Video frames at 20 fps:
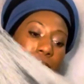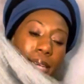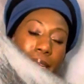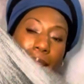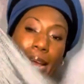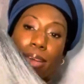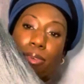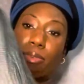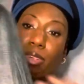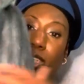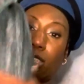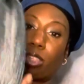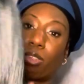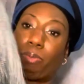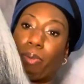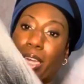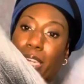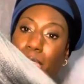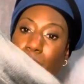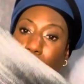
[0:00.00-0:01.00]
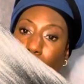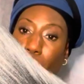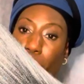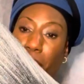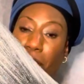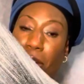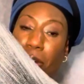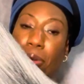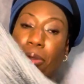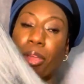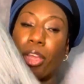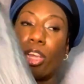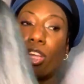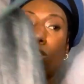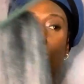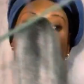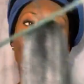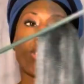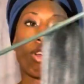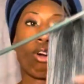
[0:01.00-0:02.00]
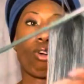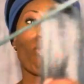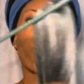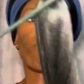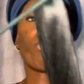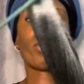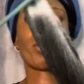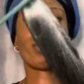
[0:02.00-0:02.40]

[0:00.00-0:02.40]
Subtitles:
down this way somewhere. So for